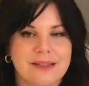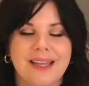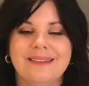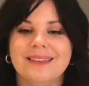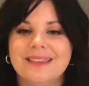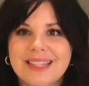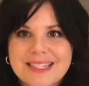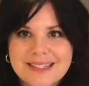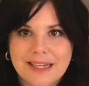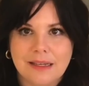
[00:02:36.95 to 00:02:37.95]
and
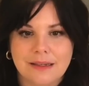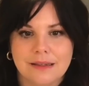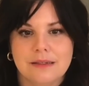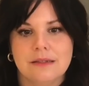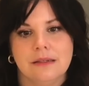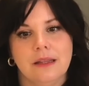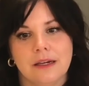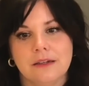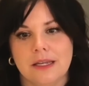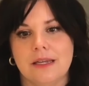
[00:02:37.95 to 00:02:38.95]
listening to their
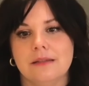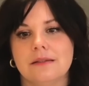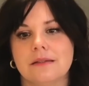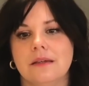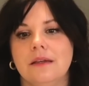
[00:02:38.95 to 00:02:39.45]
needs.